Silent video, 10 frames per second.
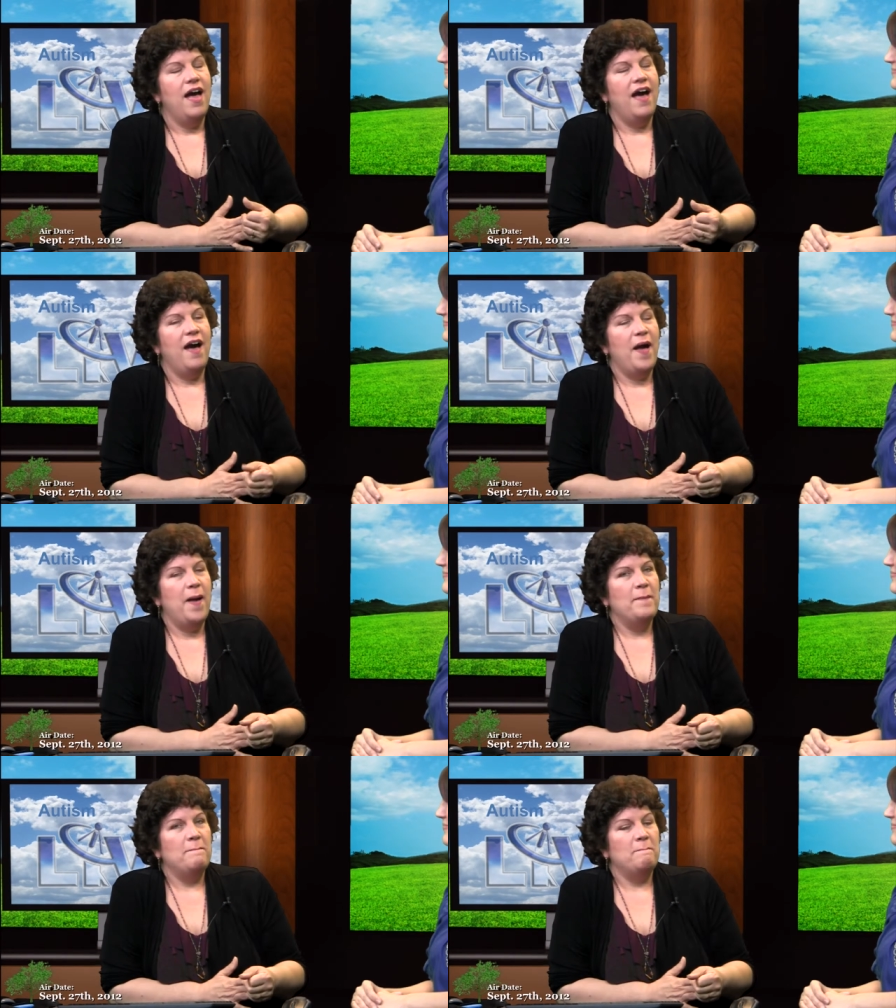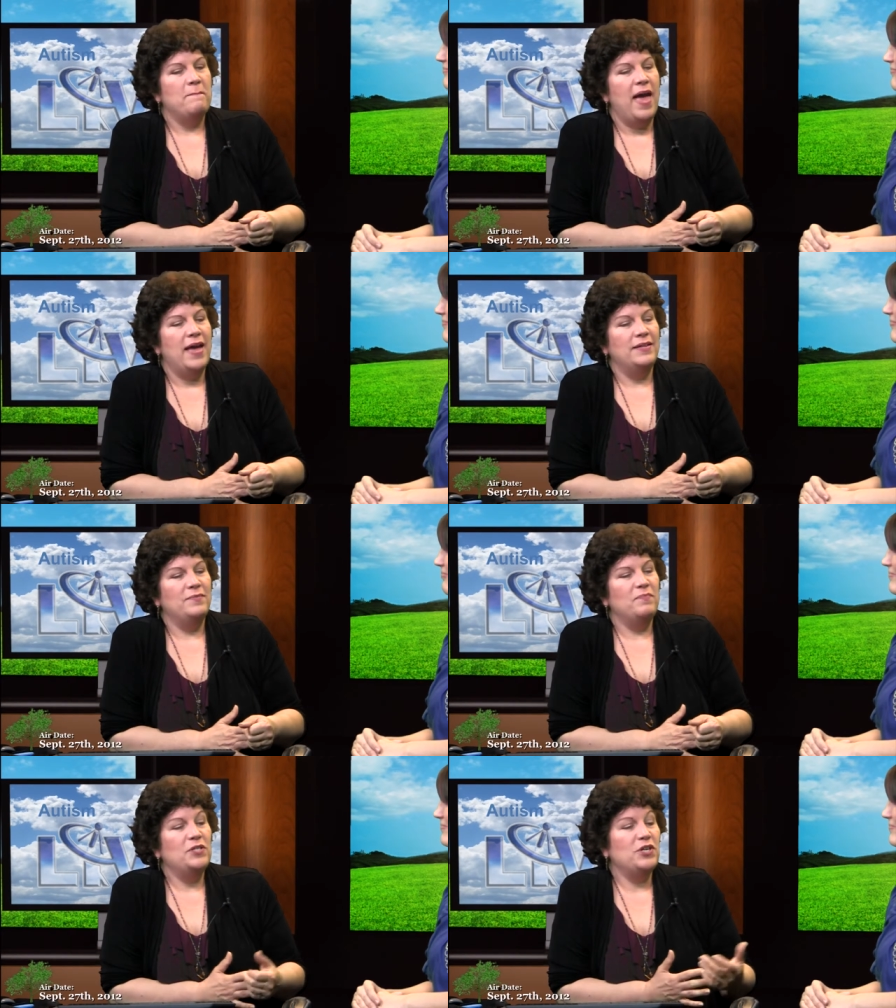Um,
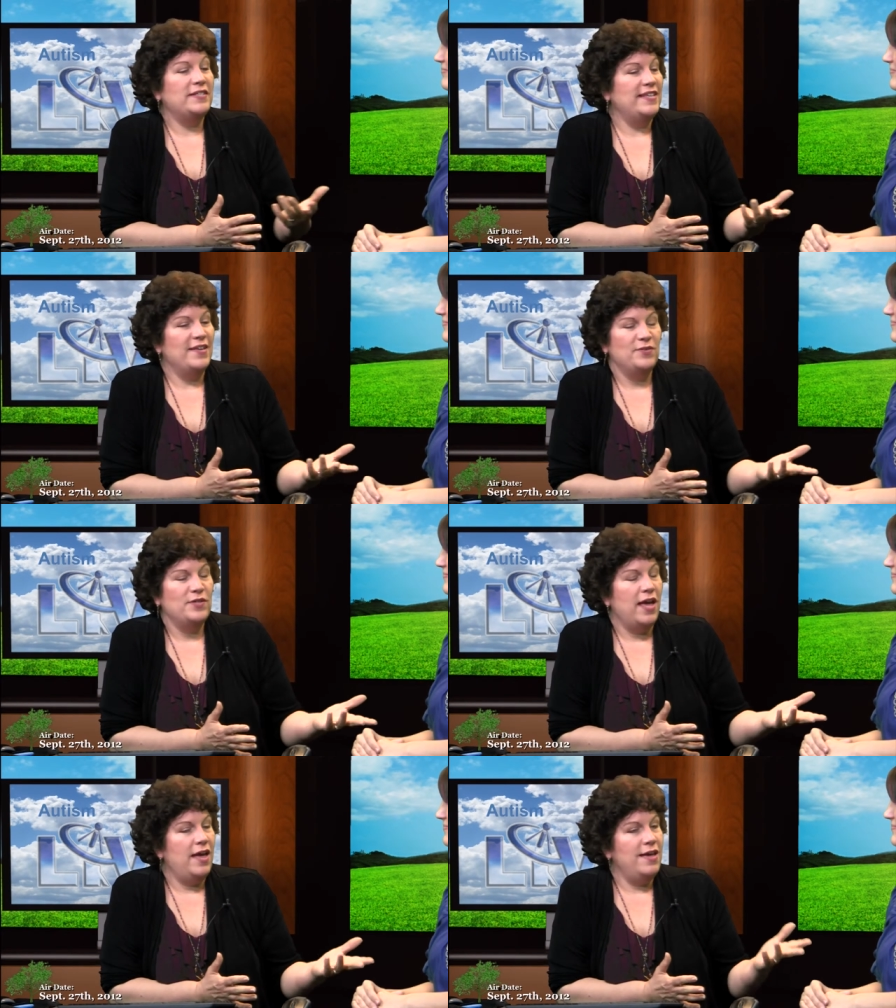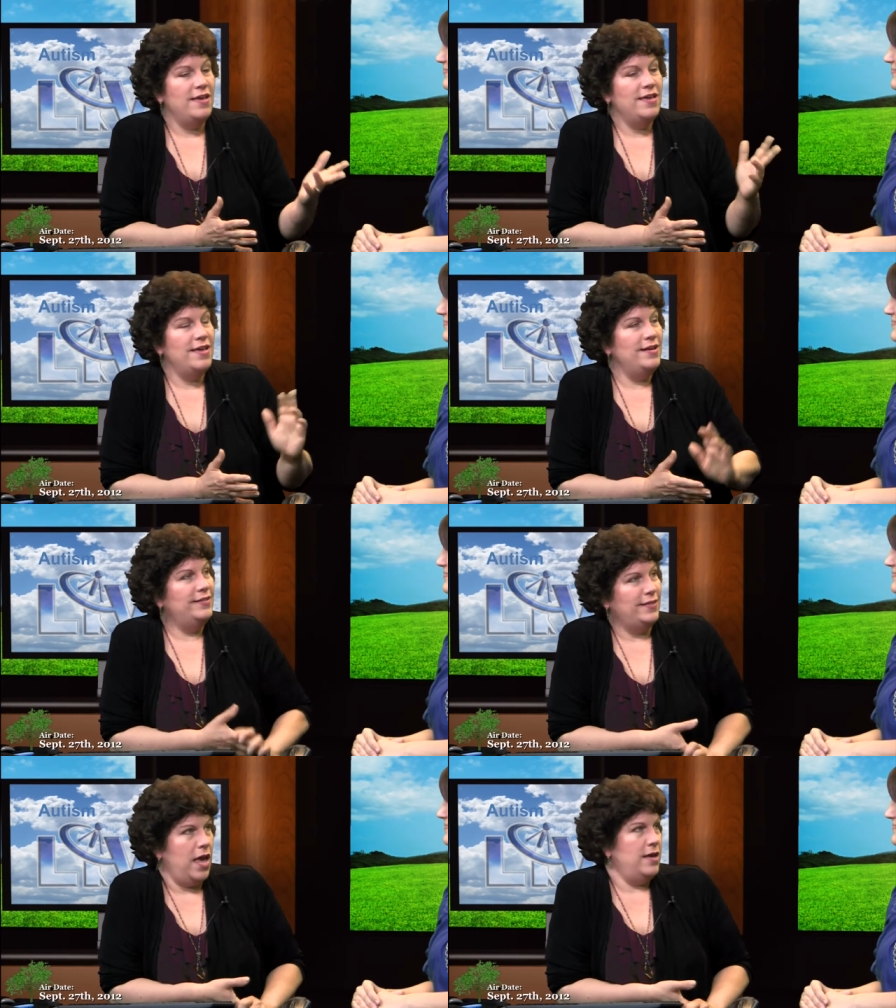and but just the other day he
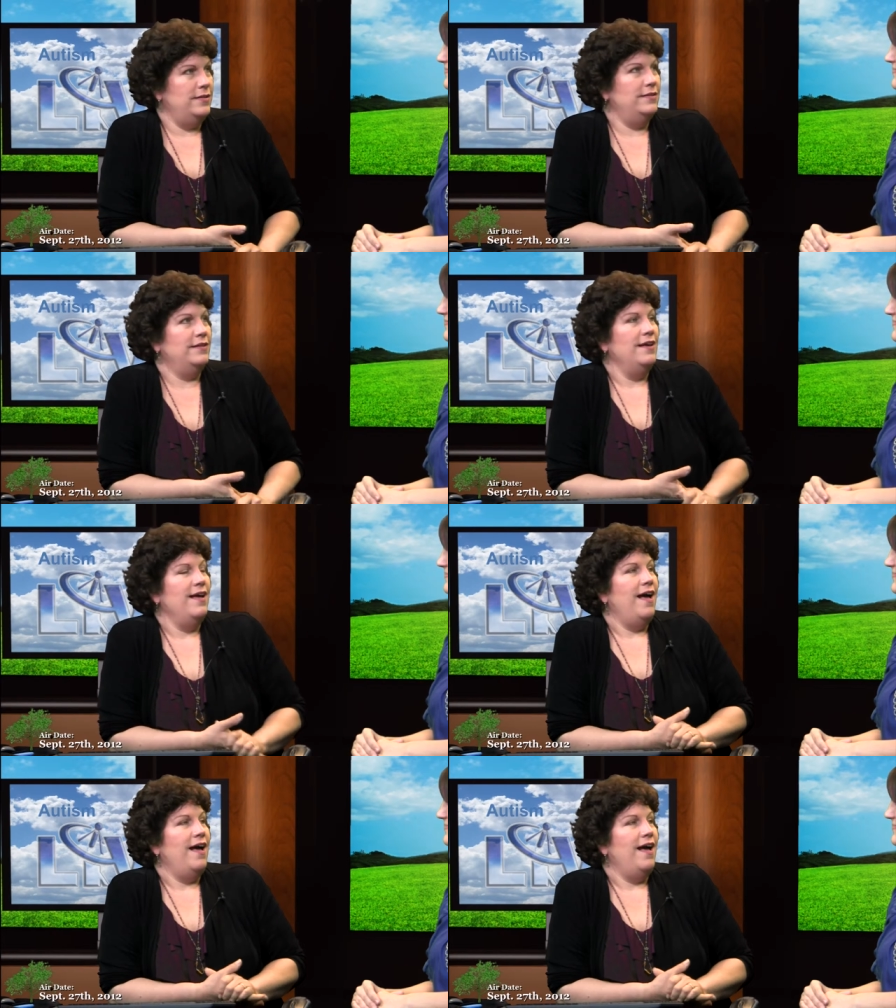said